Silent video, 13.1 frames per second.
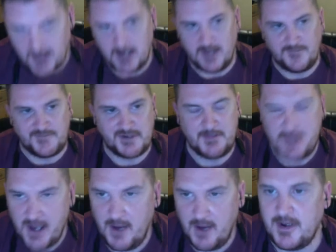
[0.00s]
If
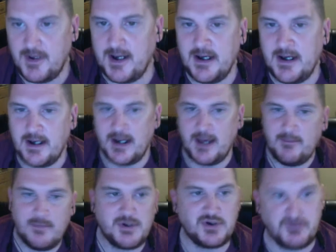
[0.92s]
Simeone let
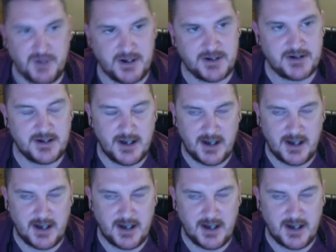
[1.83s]
Madrid